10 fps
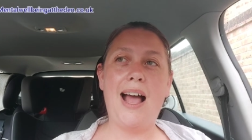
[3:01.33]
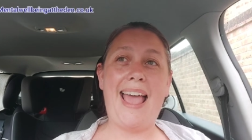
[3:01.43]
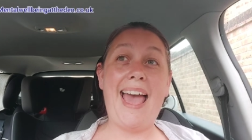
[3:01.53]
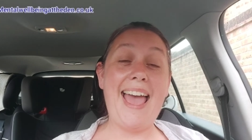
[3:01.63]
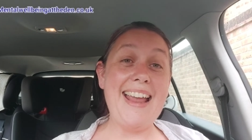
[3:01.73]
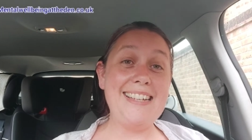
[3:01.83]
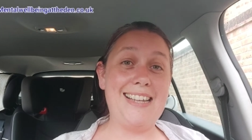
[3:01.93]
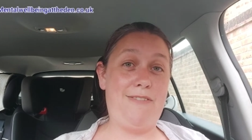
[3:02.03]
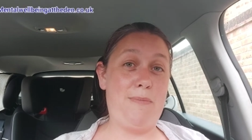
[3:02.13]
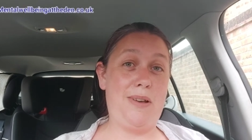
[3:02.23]
I hate
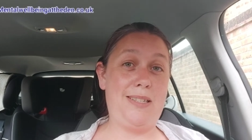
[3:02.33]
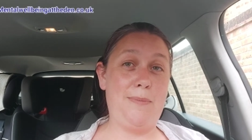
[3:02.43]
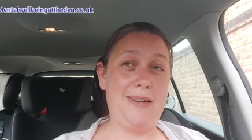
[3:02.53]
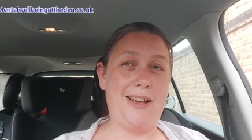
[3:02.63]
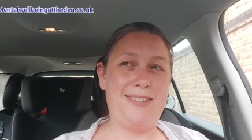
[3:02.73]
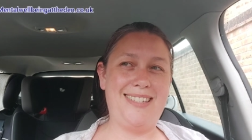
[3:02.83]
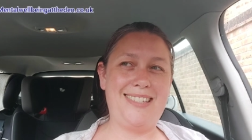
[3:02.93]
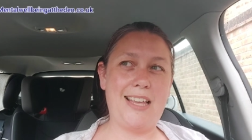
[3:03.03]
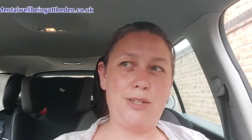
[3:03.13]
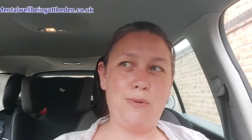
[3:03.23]
living by somebody else's
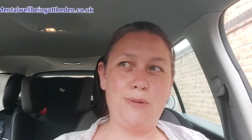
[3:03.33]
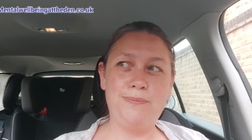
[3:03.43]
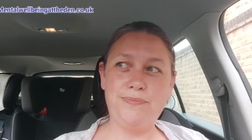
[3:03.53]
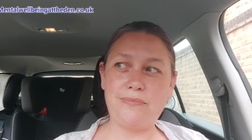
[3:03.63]
schedule.